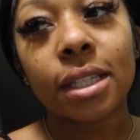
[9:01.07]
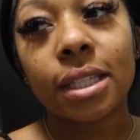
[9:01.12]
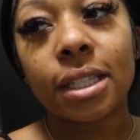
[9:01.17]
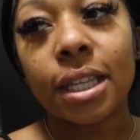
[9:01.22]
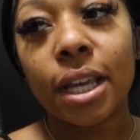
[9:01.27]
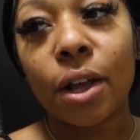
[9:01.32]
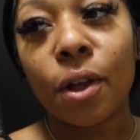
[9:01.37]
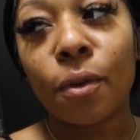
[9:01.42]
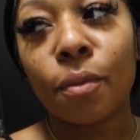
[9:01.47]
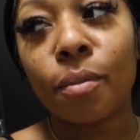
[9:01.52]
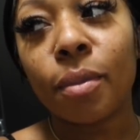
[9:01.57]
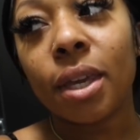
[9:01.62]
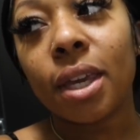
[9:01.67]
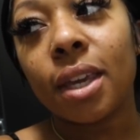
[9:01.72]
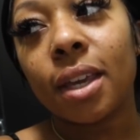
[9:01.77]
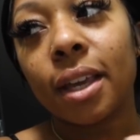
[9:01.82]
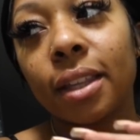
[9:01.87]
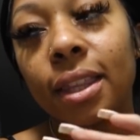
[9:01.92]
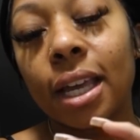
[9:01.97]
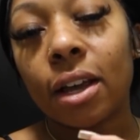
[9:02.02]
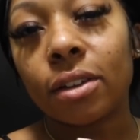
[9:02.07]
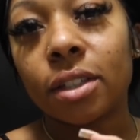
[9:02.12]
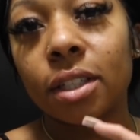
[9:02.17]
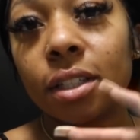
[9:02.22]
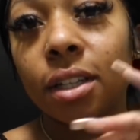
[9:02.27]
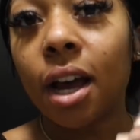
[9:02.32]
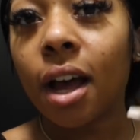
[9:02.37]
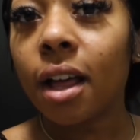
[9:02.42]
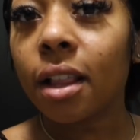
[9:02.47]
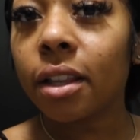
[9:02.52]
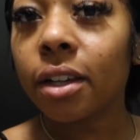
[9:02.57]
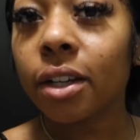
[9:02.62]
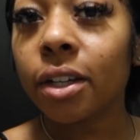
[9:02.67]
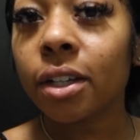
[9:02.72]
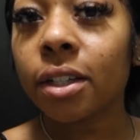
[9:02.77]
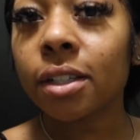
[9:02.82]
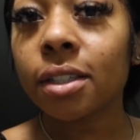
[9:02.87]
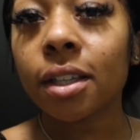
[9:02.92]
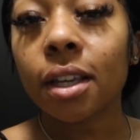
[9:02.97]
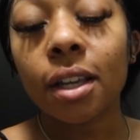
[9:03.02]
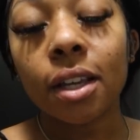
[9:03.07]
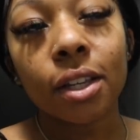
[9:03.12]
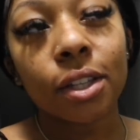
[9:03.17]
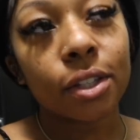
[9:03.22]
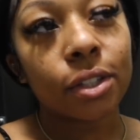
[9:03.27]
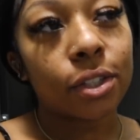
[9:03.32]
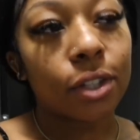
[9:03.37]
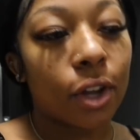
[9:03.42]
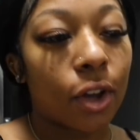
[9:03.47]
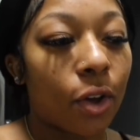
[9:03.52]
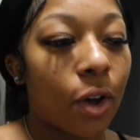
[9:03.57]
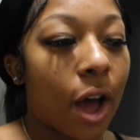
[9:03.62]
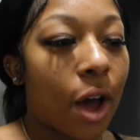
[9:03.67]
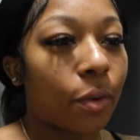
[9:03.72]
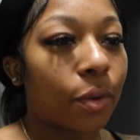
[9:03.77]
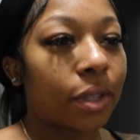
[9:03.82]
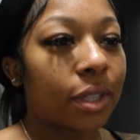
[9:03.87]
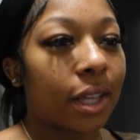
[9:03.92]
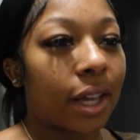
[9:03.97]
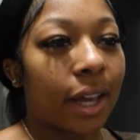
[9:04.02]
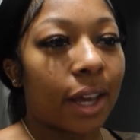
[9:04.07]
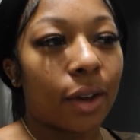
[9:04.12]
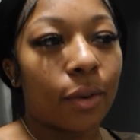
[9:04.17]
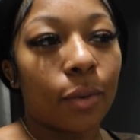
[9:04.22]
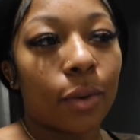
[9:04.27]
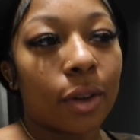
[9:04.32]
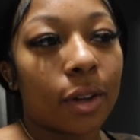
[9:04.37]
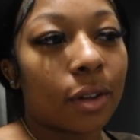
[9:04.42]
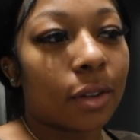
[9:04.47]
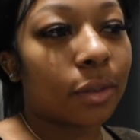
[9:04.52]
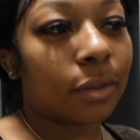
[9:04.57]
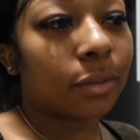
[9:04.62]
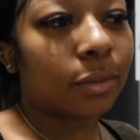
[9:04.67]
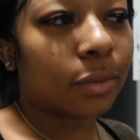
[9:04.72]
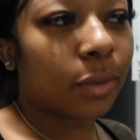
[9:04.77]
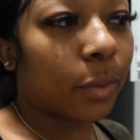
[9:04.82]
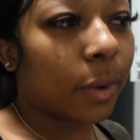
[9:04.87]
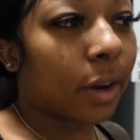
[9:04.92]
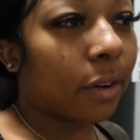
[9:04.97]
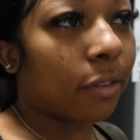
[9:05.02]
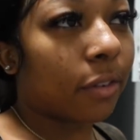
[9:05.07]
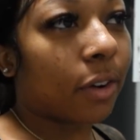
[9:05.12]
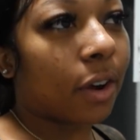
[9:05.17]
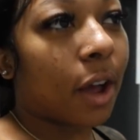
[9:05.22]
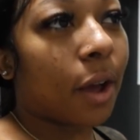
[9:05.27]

Zelle me a thousand dollars. So I was like, well, whatever.